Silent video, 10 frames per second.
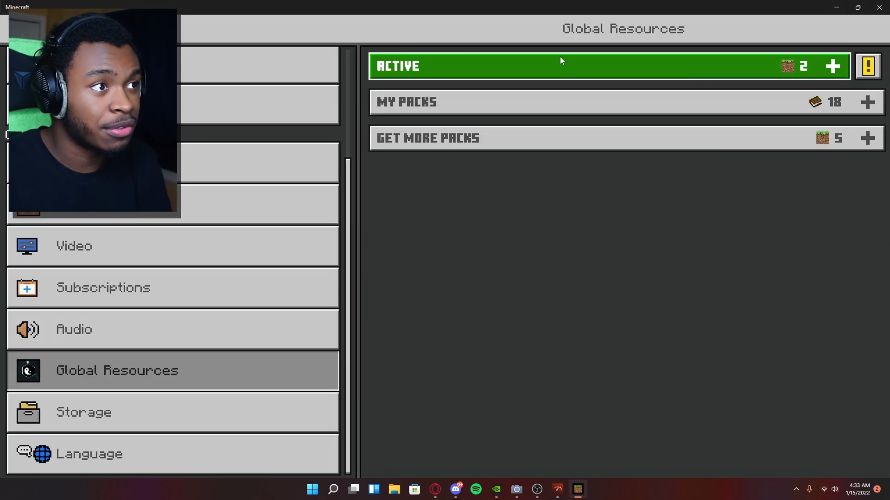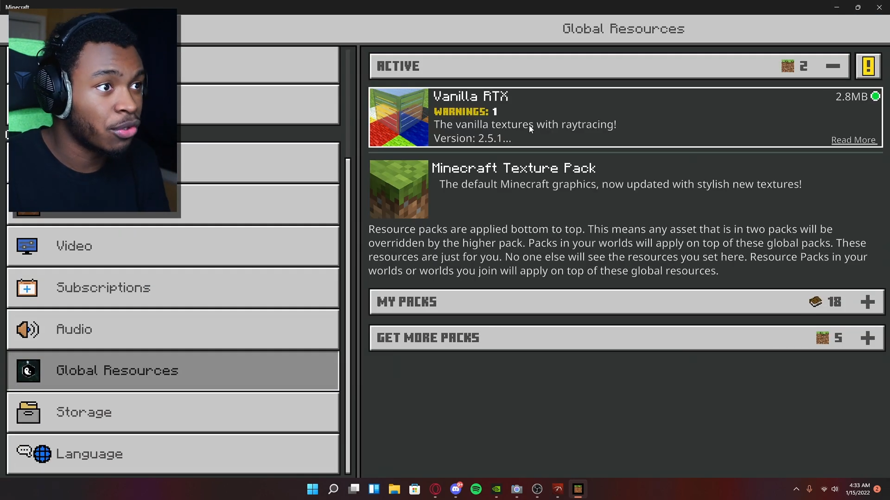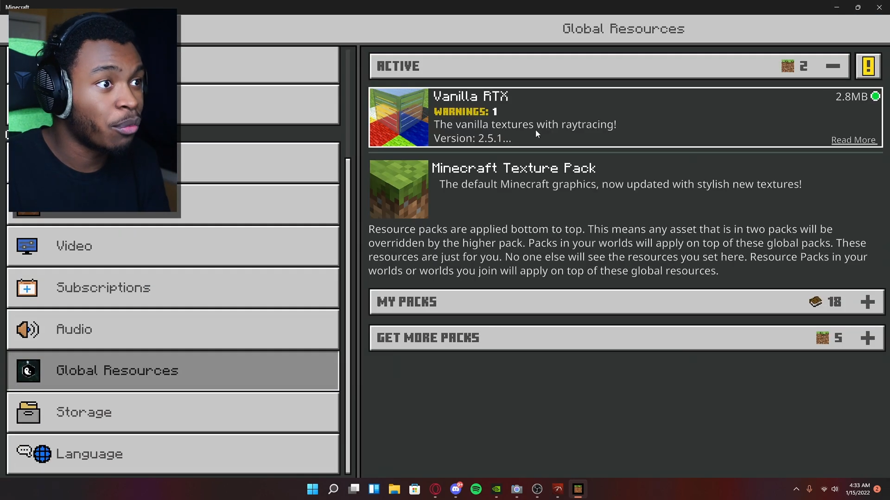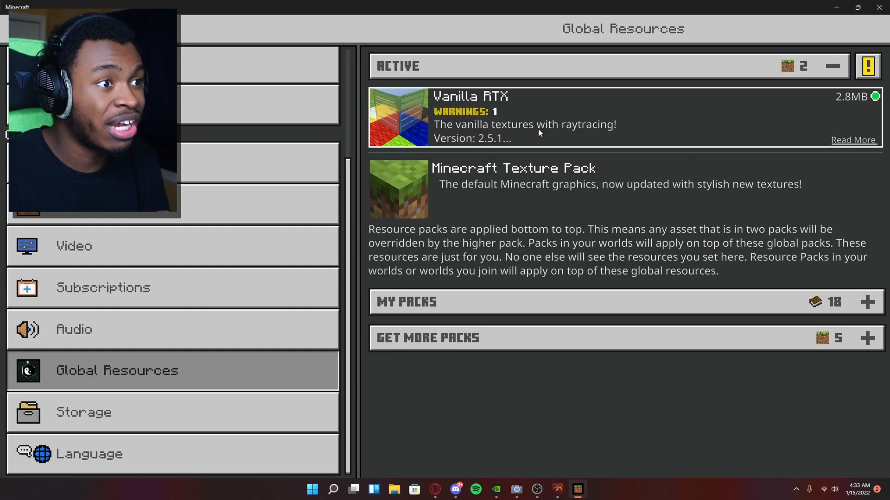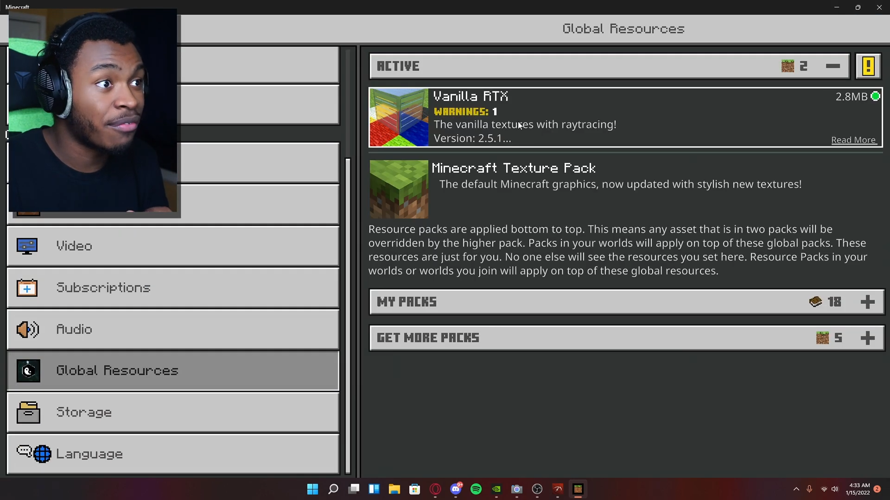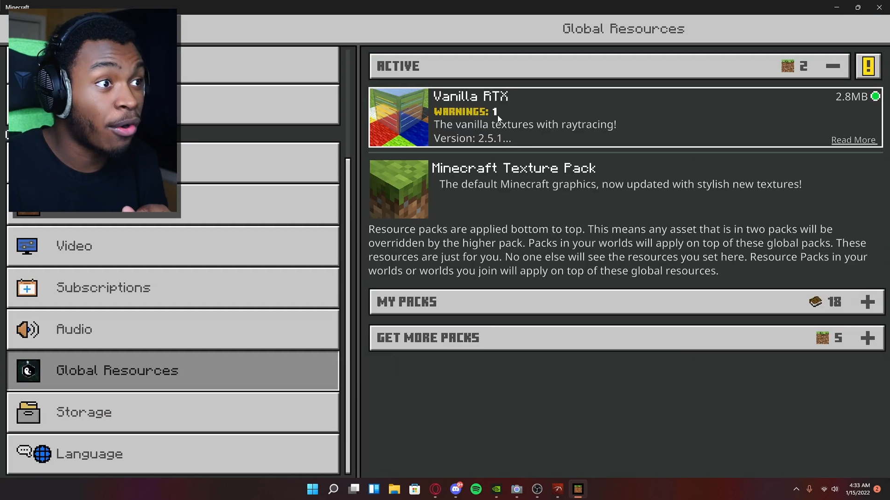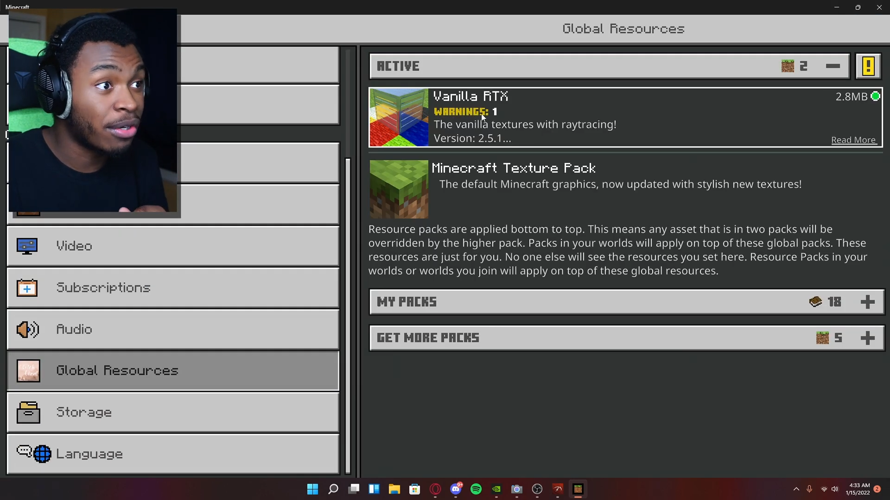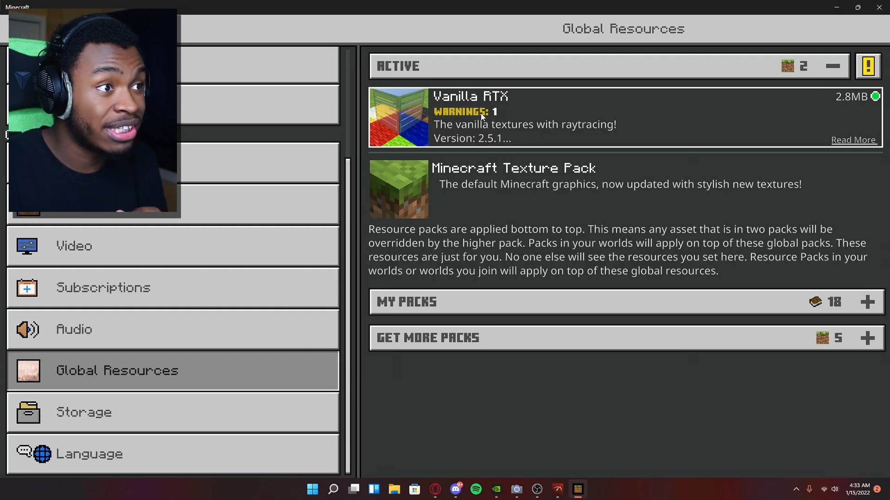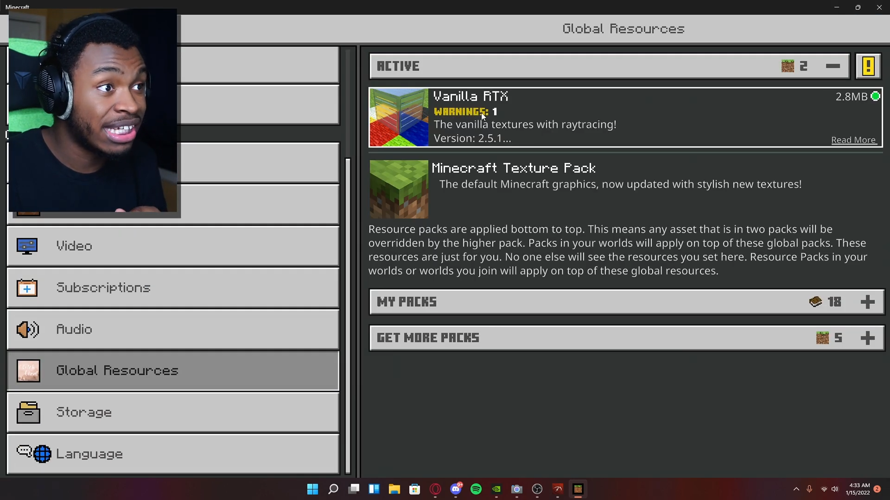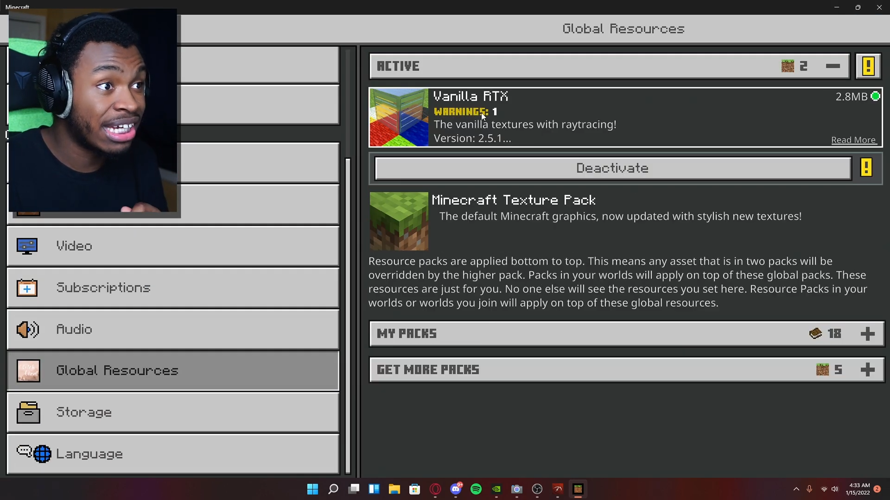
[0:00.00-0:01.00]
So we have R
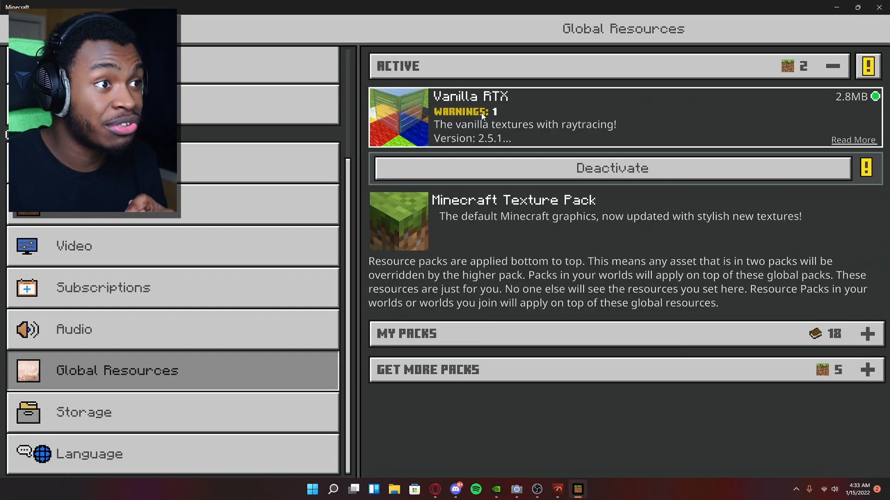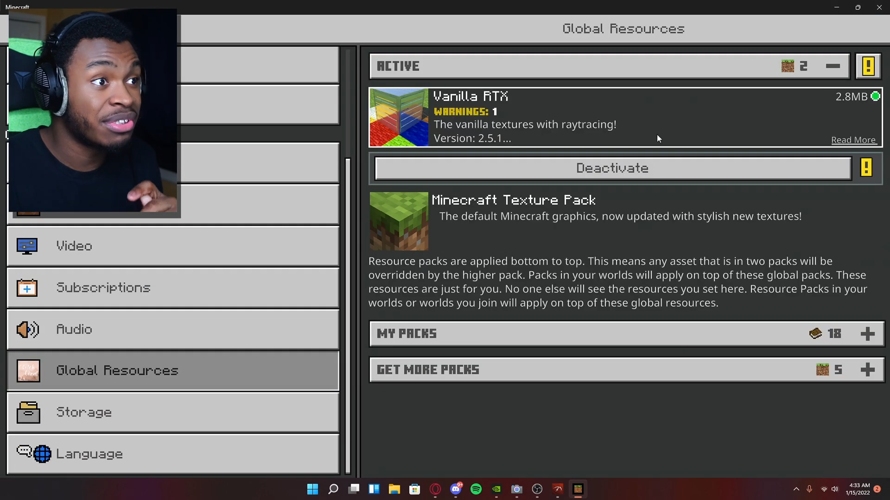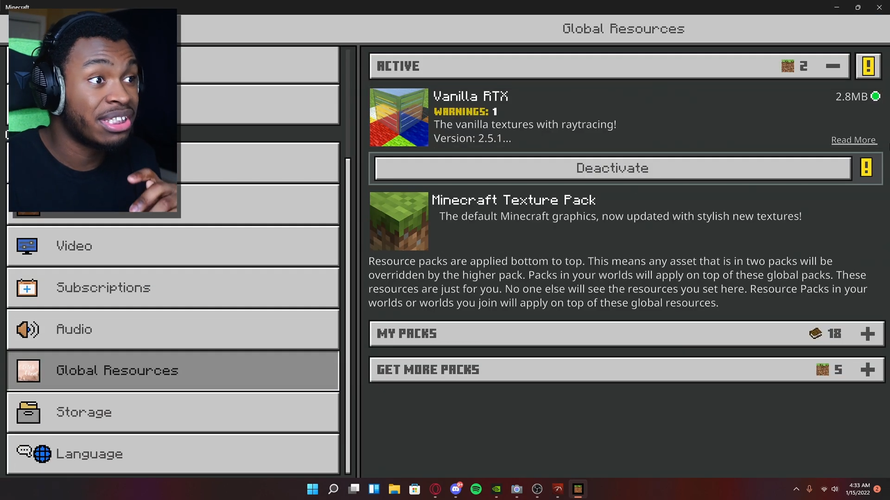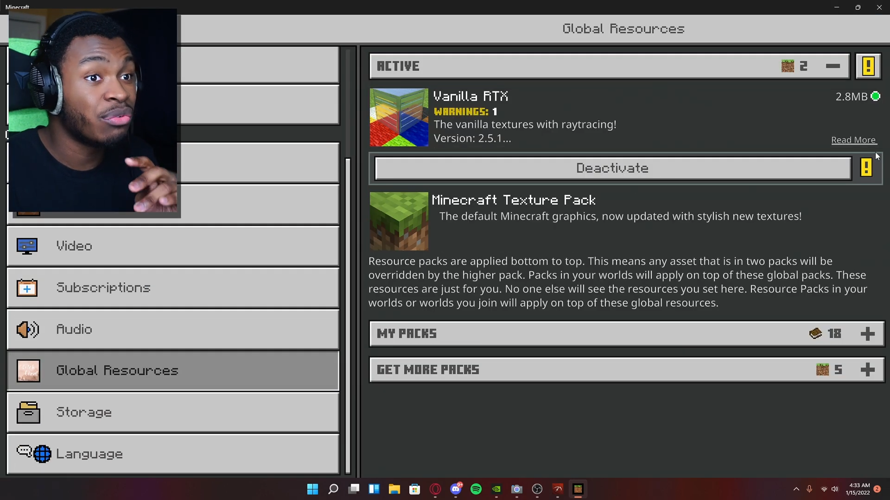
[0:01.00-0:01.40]
T X. You can see